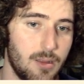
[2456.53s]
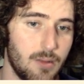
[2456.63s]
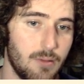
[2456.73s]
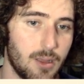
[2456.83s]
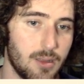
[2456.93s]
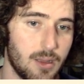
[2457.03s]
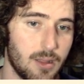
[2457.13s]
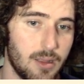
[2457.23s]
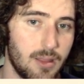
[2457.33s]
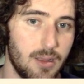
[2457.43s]
we can take
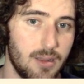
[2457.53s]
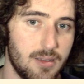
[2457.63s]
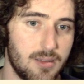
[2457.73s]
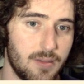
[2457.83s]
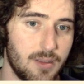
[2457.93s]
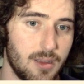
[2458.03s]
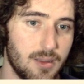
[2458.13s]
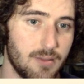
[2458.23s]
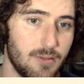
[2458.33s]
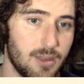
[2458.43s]
like this. If he
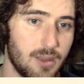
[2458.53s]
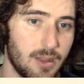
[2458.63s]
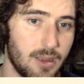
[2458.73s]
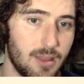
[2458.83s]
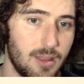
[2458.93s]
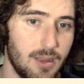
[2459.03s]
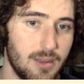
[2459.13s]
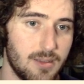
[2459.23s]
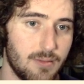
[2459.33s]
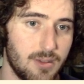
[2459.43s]
takes, then we can take like
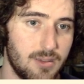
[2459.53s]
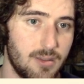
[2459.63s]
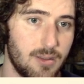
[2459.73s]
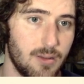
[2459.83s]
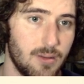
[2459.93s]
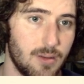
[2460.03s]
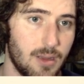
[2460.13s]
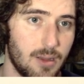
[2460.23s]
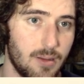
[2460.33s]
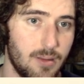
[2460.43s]
this, and we still
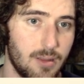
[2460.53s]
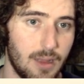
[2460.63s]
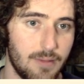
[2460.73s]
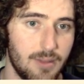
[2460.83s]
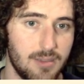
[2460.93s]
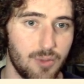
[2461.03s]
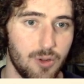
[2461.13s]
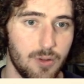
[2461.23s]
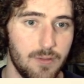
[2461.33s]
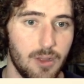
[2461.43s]
now have this
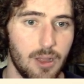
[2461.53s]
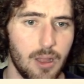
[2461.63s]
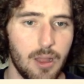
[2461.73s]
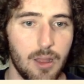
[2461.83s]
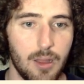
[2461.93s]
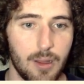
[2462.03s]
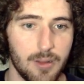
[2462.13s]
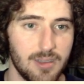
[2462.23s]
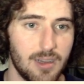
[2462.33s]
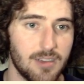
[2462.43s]
move. Although
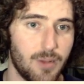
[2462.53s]
it's not as